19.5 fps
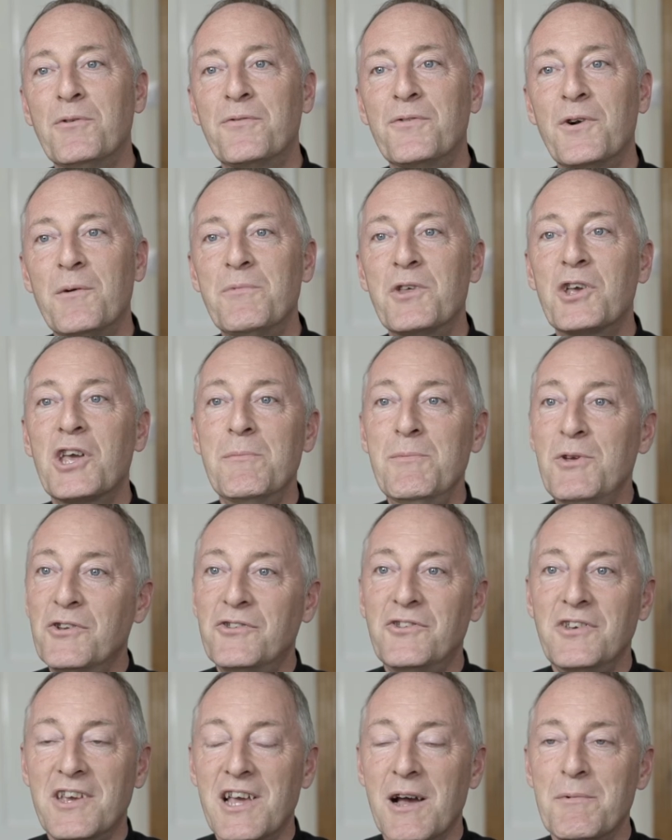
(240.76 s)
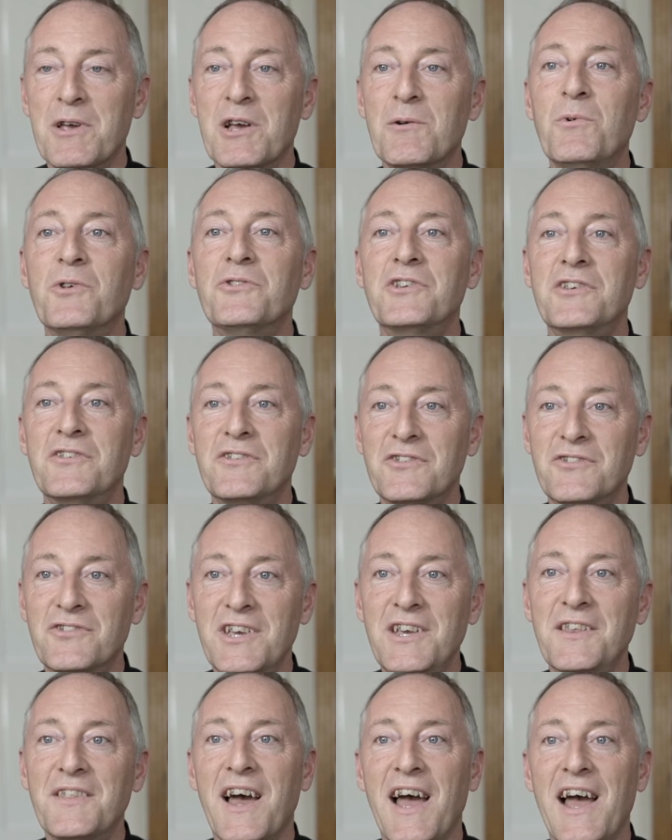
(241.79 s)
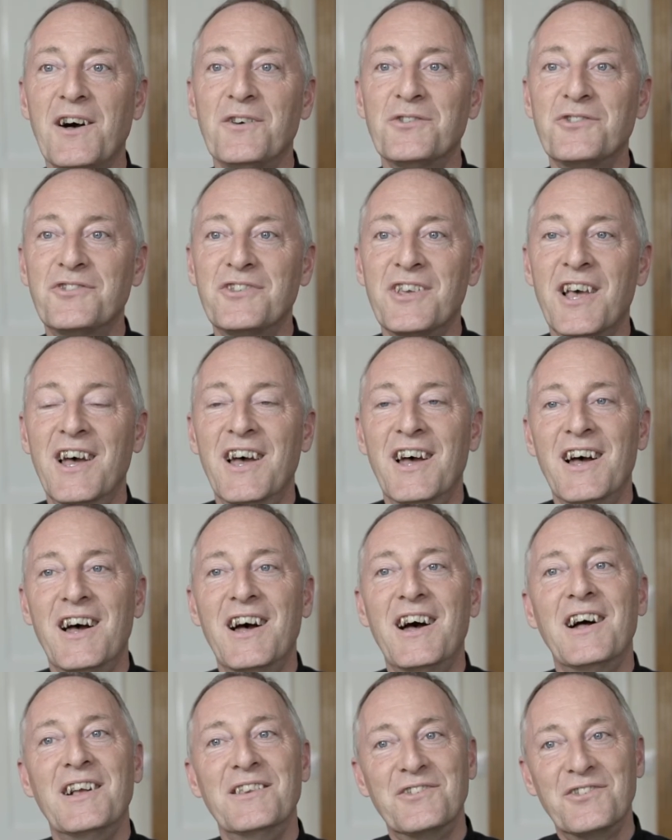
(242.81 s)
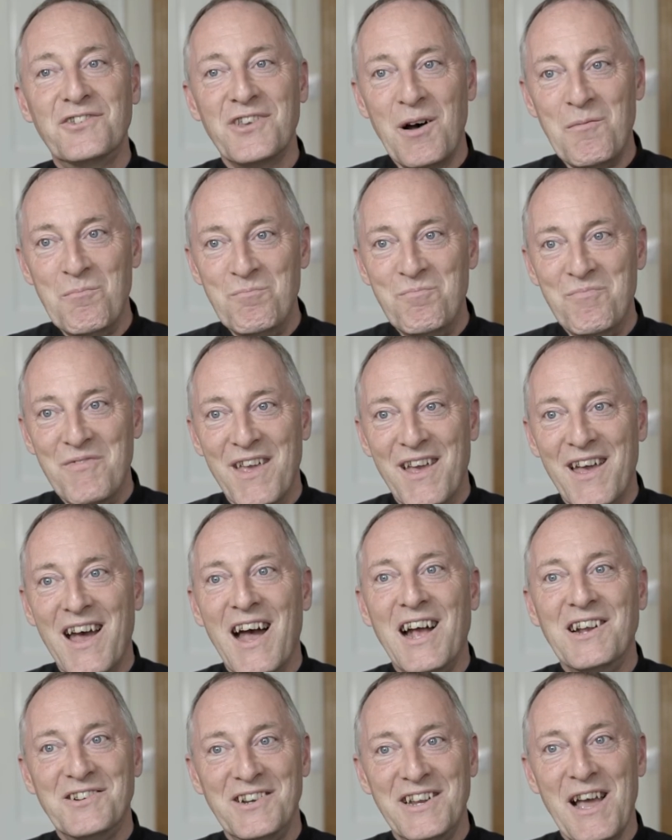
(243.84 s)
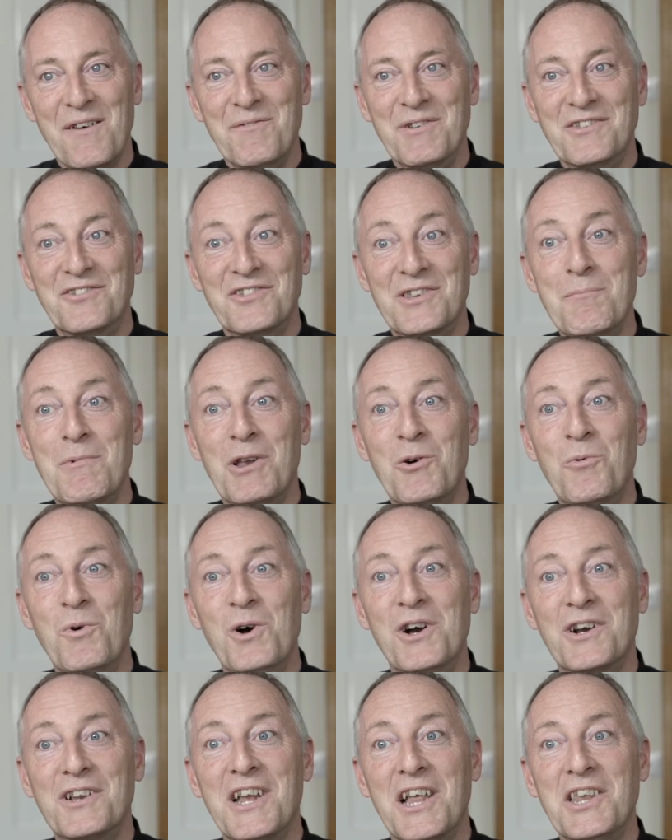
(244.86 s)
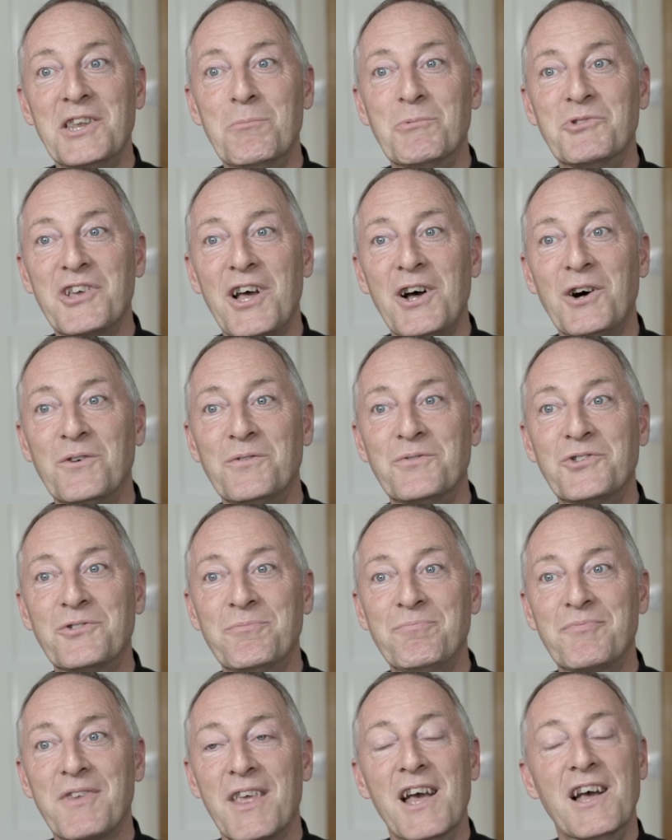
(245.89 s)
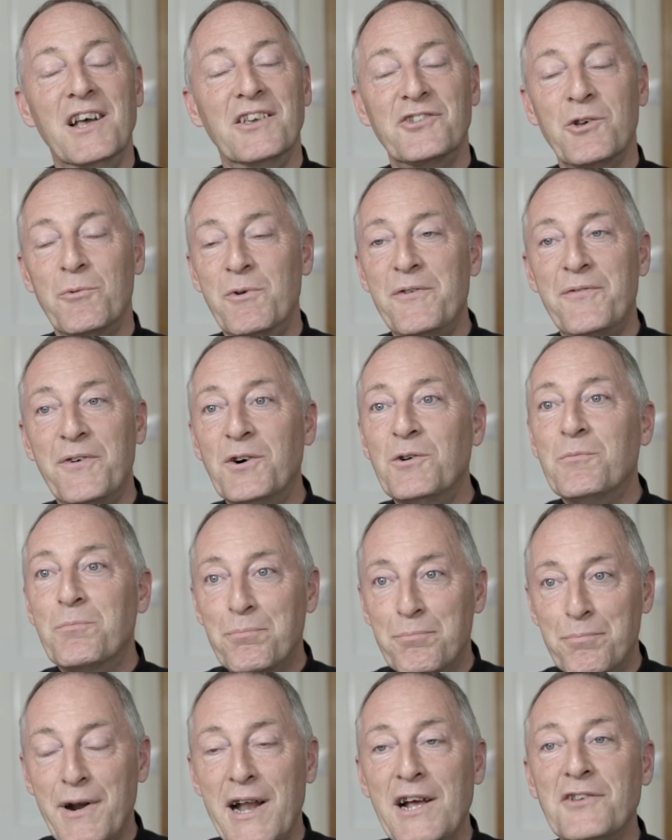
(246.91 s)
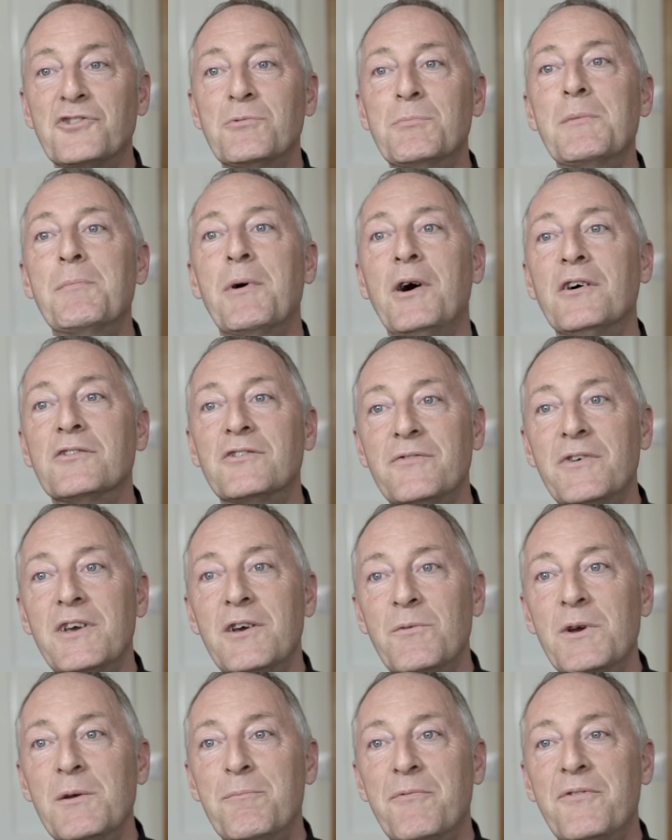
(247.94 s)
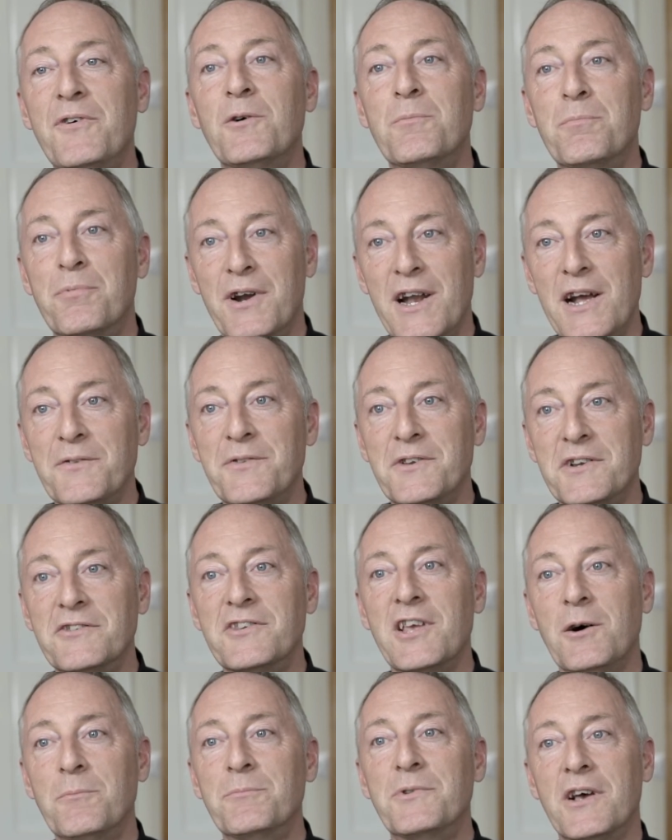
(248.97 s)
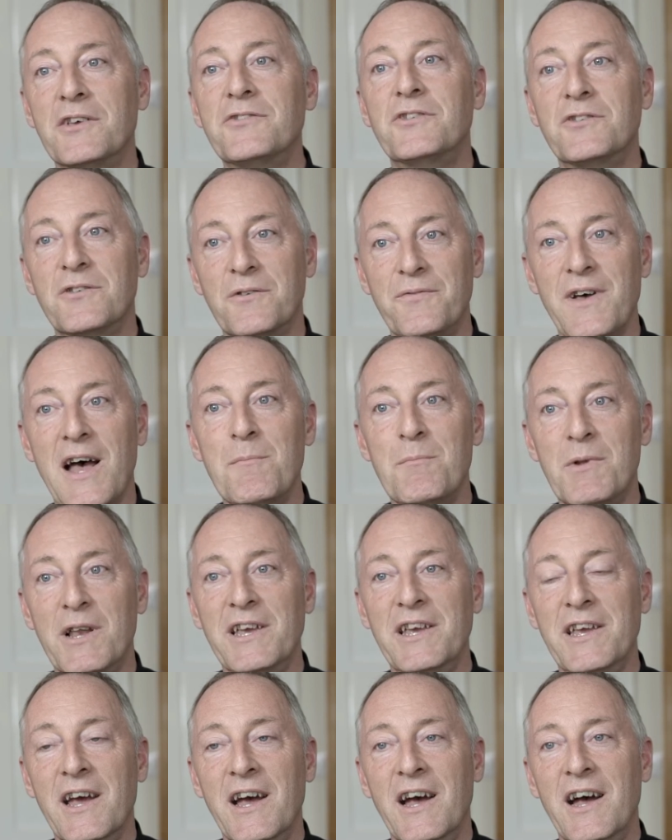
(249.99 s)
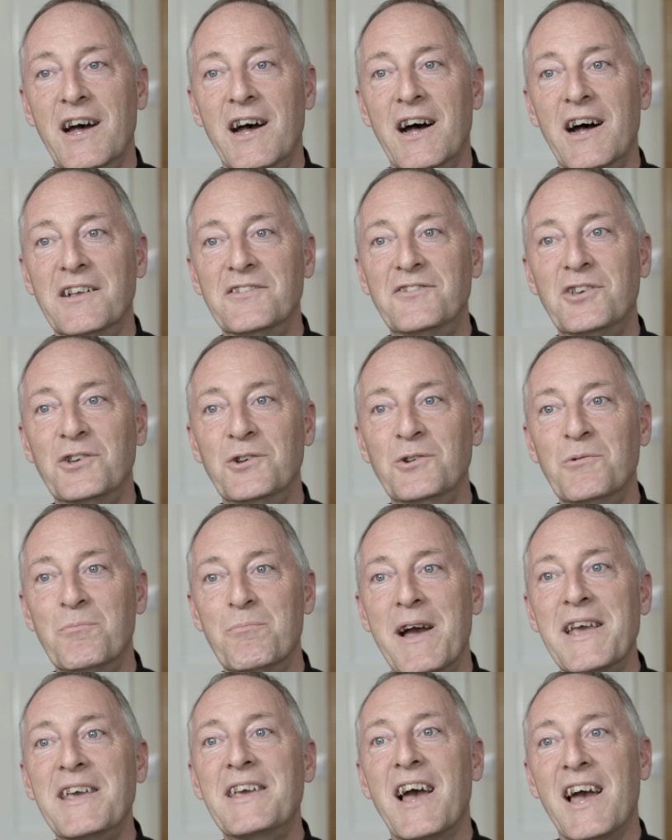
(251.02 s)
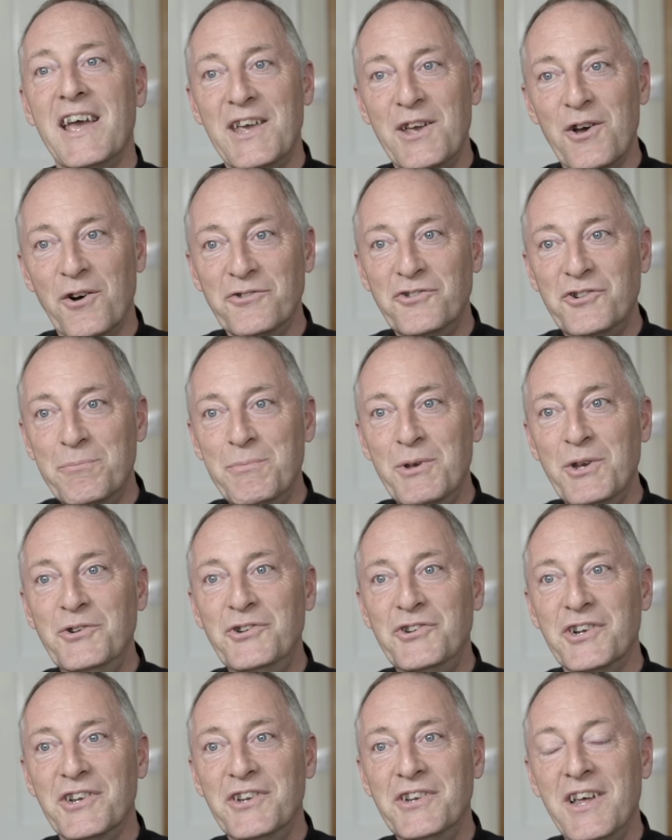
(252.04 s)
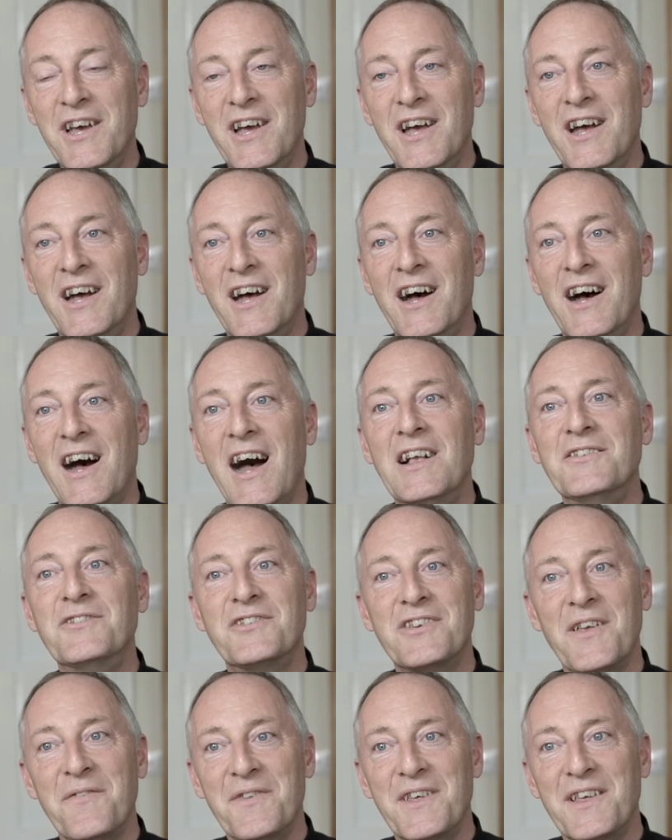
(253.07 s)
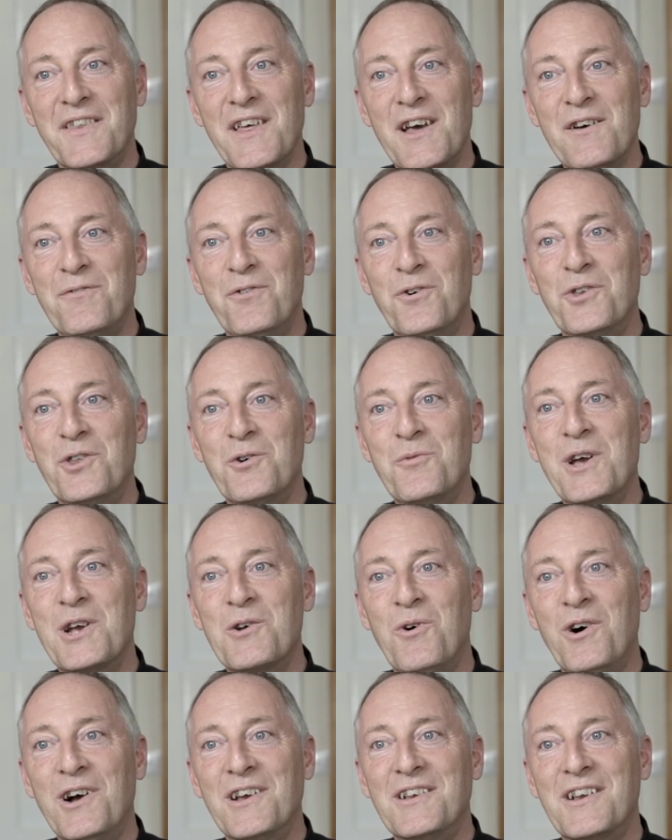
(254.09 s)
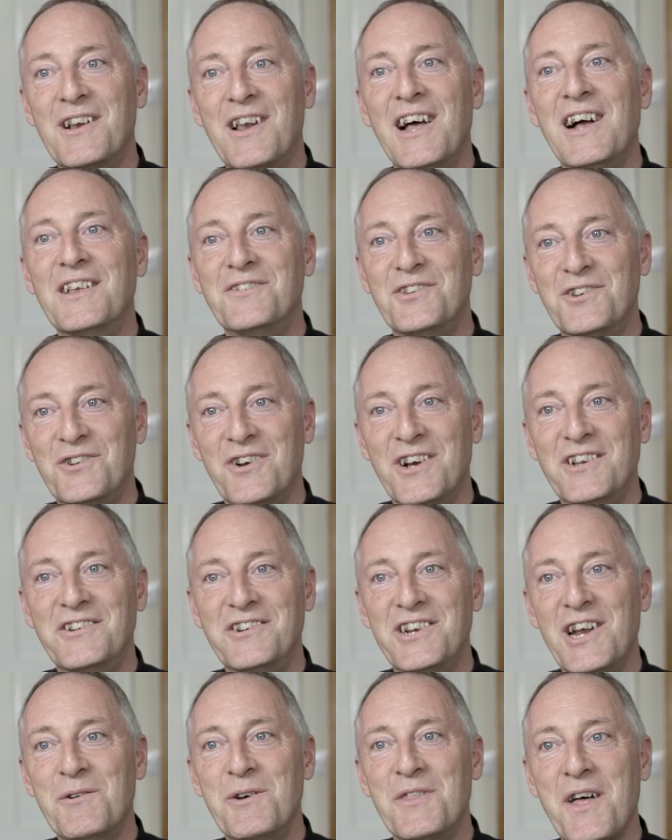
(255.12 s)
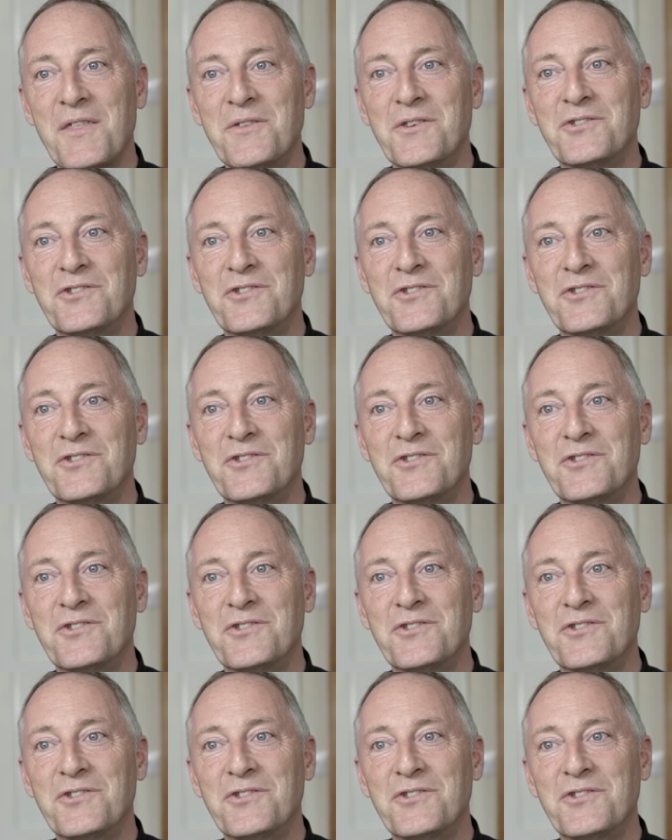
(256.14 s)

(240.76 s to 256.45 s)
from the community coming and wanting to see the house, and some actually having similar work done themselves. So we feel proud to be part of it. We feel proud that it's helped us as a family to make a contribution, and something therefore that we're quite glad to try and share with others